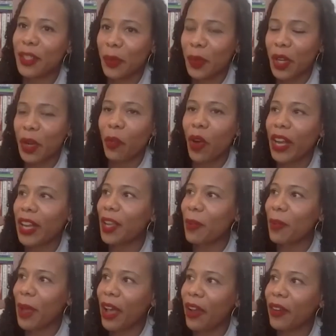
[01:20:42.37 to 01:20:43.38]
and what I'm writing
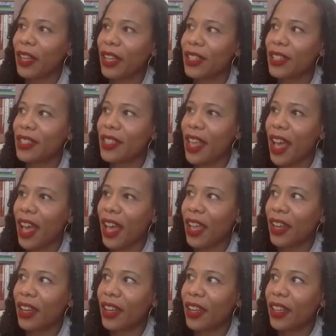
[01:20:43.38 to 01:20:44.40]
about, is that